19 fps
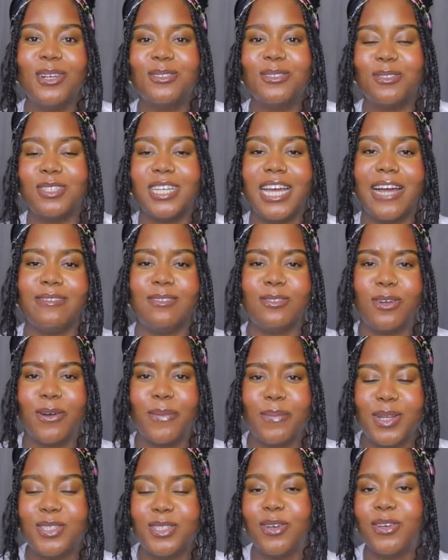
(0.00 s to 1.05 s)
So you have to
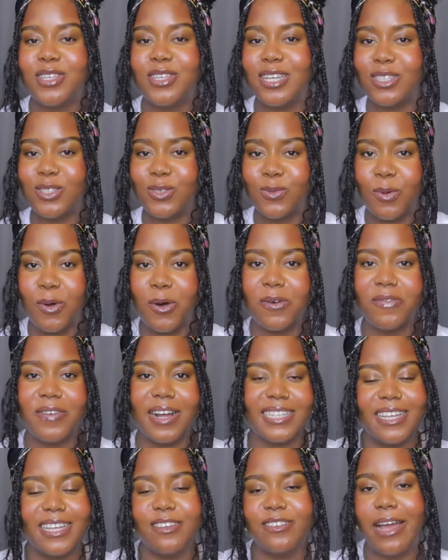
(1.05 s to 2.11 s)
complete your year 12
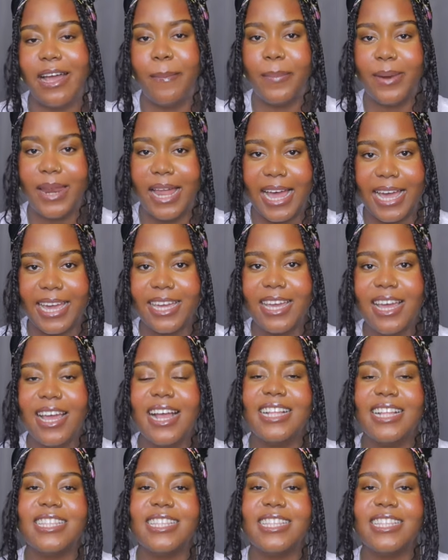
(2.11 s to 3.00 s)
and then you apply.